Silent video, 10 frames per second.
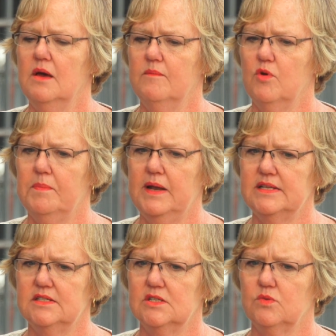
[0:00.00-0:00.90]
more
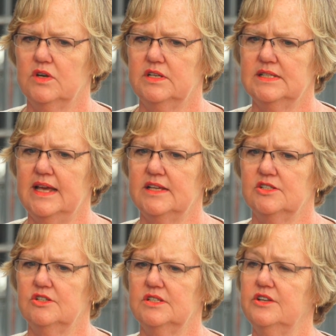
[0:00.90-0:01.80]
places where
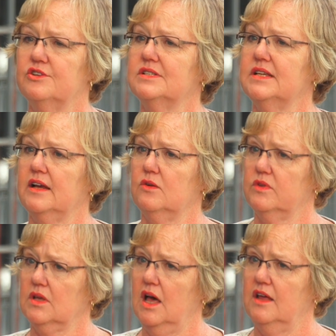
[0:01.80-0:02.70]
disasters intersect
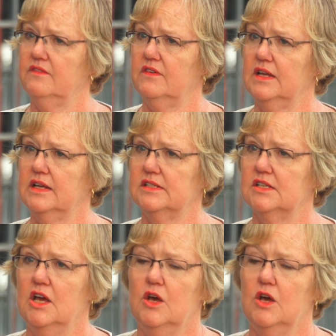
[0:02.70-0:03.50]
with conflicts,